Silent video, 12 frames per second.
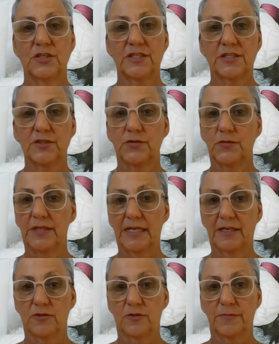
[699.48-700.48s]
just in doing
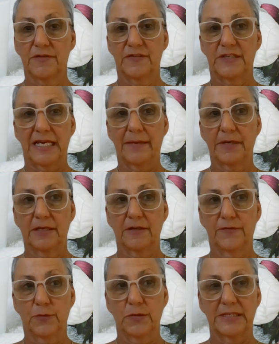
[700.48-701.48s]
that little bit of tapping,
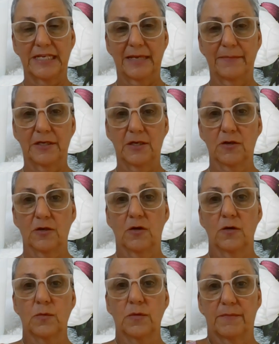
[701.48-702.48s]
if you were tapping
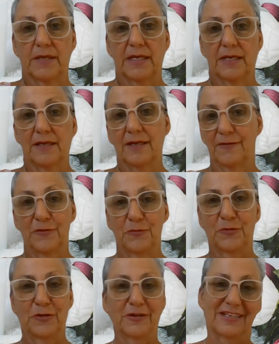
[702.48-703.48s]
along with me, if you
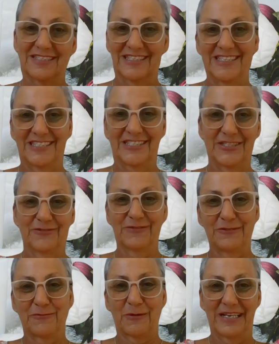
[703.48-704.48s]
weren't, I suggest you
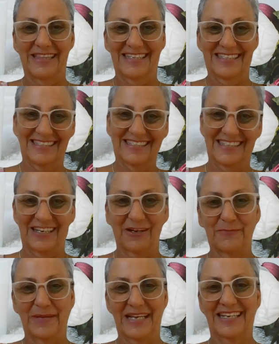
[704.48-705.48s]
rewind this and go
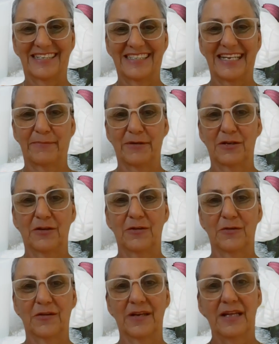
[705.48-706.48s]
back and tap
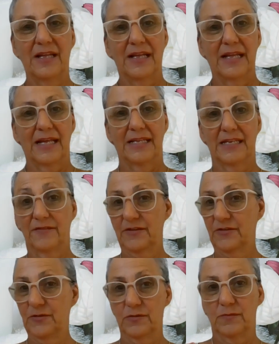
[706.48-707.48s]
along and even
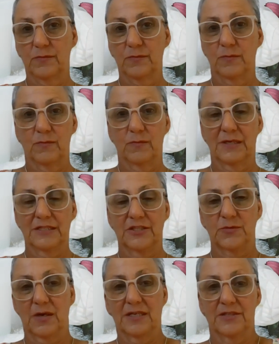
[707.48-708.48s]
do it once,
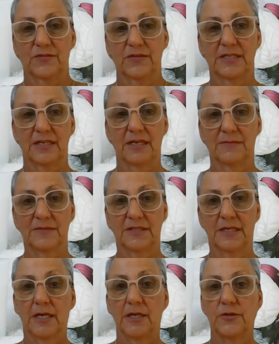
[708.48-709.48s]
twice, three times.
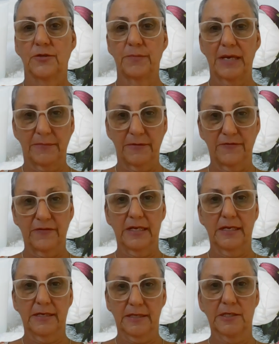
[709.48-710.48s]
You may be
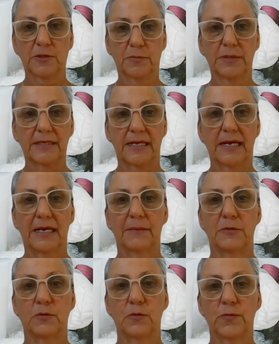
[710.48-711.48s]
feeling a little bit
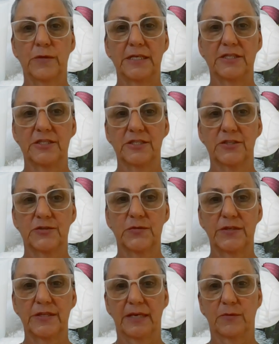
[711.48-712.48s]
calmer already. Just
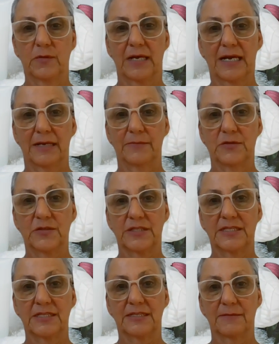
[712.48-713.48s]
doing that will calm your
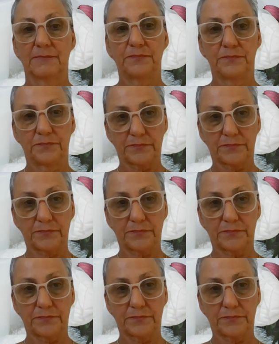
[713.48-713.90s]
system.